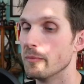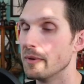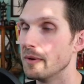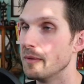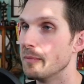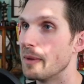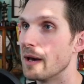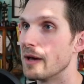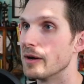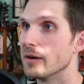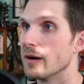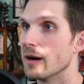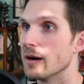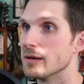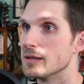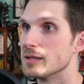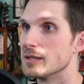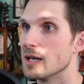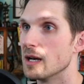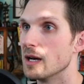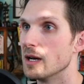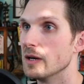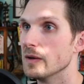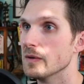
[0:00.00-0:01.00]
be better
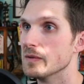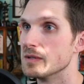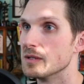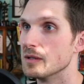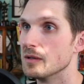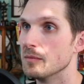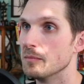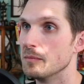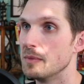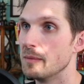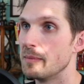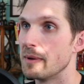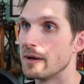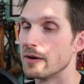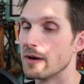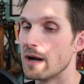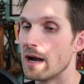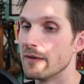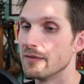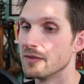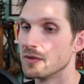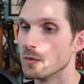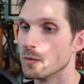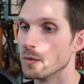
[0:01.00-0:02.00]
ourselves and be better
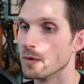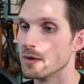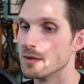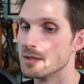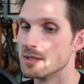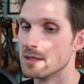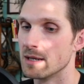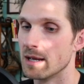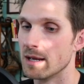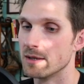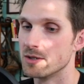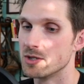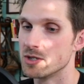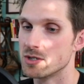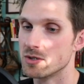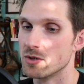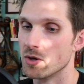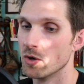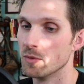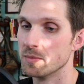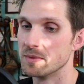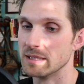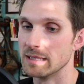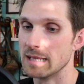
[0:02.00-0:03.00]
afterwards. And I
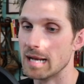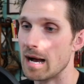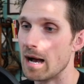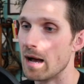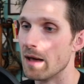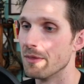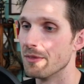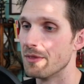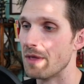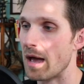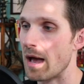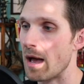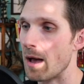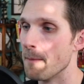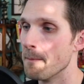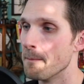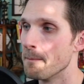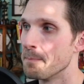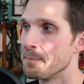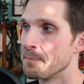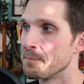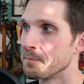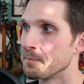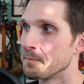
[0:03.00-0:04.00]
just hope to God that
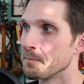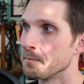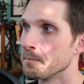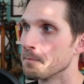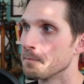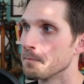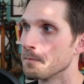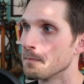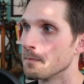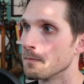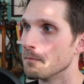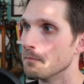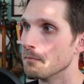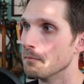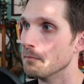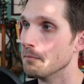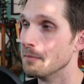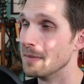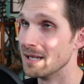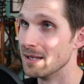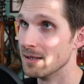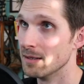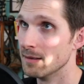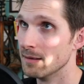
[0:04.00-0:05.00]

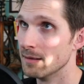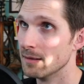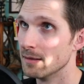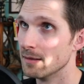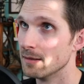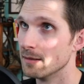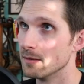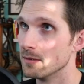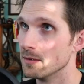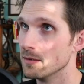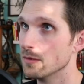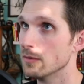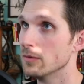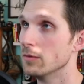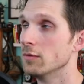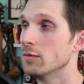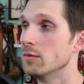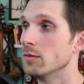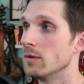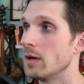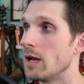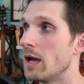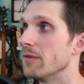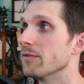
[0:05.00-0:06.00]
me,
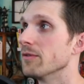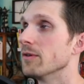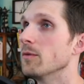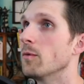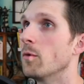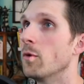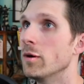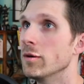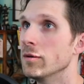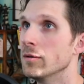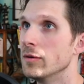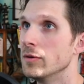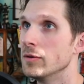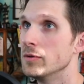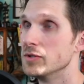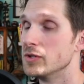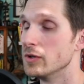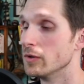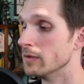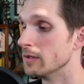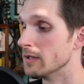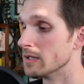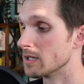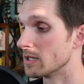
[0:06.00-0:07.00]
you, everyone who's
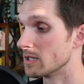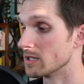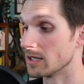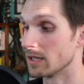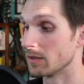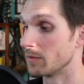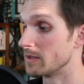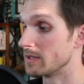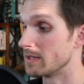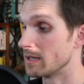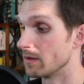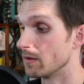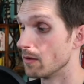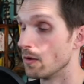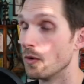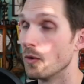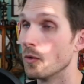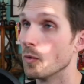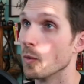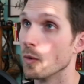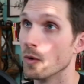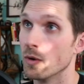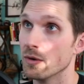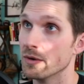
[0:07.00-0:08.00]
doing this, because like we said, the
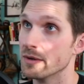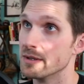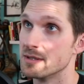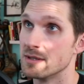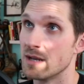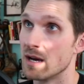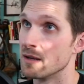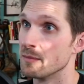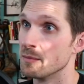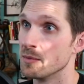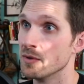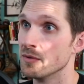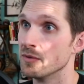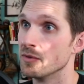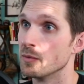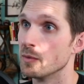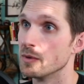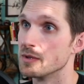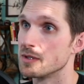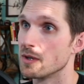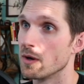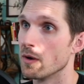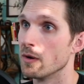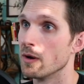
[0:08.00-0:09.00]
whole world is not immune to
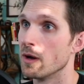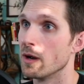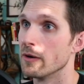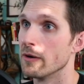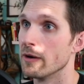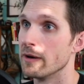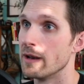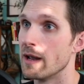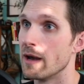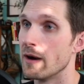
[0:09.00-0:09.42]
what's going on right